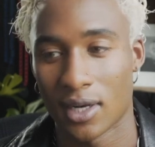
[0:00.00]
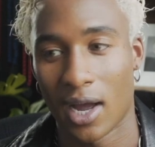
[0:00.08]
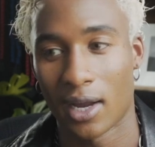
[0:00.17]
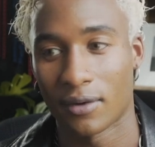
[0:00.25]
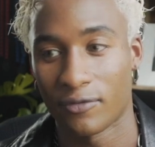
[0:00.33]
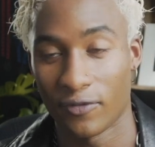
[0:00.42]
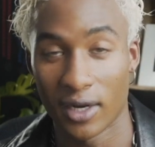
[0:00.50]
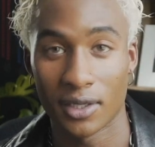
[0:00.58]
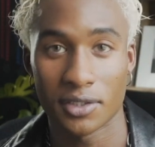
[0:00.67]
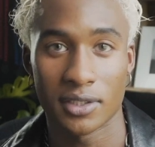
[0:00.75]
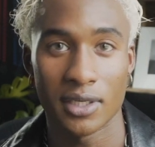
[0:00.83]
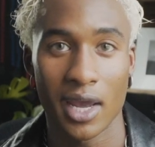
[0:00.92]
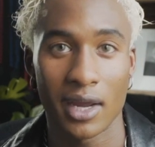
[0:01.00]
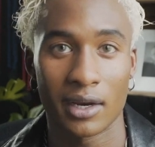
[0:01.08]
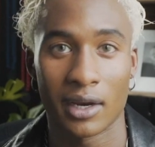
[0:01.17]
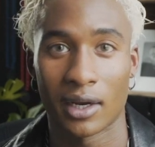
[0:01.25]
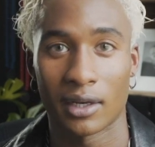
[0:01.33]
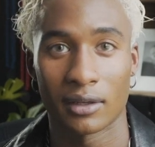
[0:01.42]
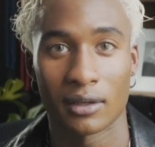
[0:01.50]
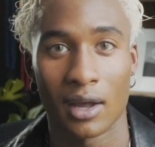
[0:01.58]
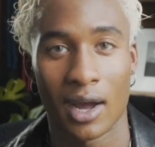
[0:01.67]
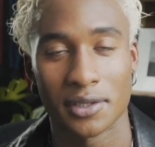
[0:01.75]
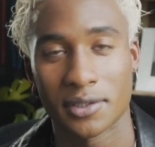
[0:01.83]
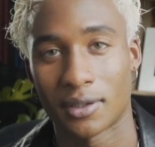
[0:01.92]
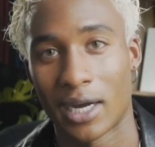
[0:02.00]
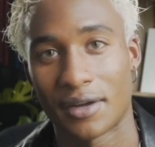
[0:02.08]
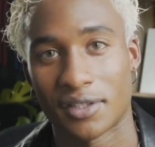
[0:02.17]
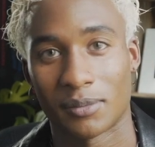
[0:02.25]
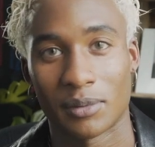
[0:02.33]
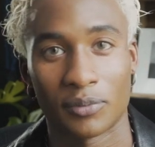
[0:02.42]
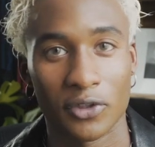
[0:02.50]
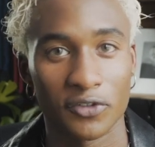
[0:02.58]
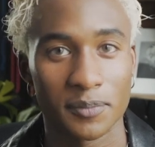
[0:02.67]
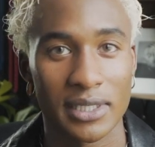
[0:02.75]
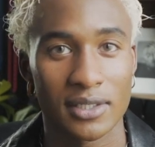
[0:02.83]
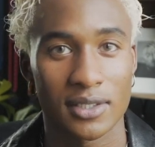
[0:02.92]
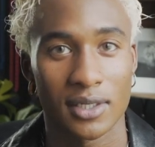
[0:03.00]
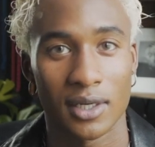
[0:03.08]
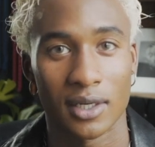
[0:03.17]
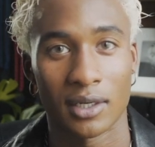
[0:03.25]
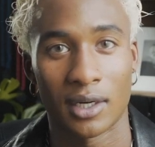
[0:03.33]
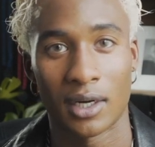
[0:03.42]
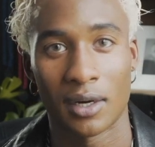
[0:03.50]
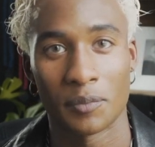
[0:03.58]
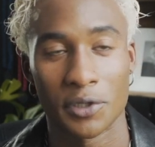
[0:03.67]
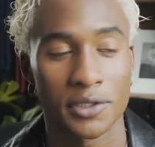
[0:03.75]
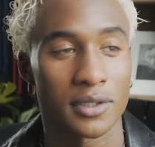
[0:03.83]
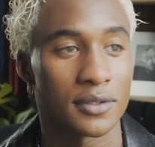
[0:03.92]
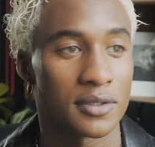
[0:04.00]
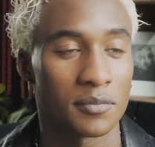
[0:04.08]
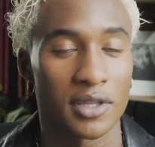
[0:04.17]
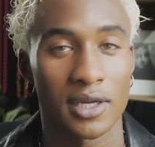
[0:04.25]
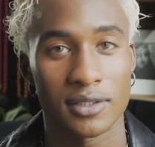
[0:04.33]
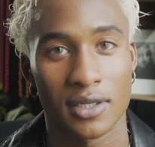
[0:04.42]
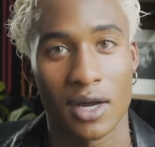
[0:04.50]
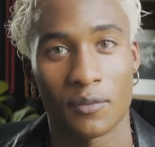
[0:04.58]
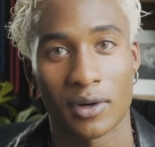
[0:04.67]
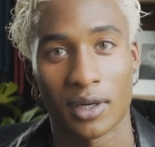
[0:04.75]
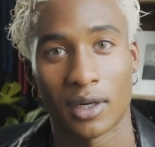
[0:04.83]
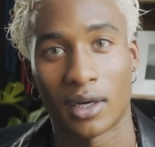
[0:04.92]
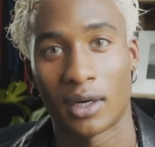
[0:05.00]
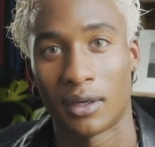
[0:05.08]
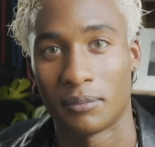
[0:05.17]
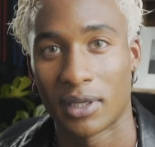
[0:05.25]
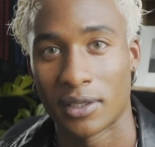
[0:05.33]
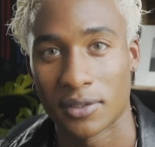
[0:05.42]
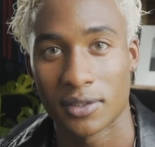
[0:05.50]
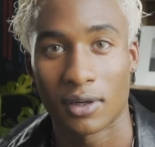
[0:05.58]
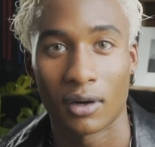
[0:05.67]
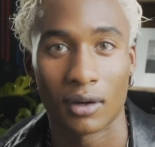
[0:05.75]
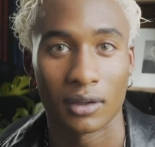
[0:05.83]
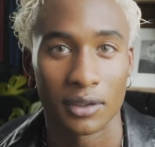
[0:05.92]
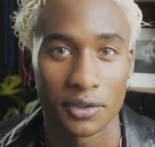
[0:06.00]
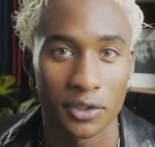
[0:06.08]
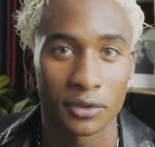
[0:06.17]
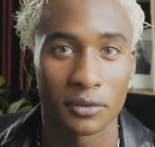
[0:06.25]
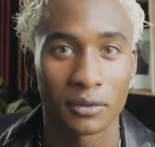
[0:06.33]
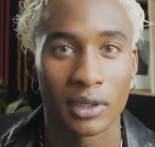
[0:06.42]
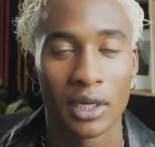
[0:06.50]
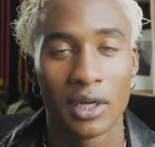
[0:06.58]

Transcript: not finished yet, and I still have some improvements, and there's still some things that I want to install and do.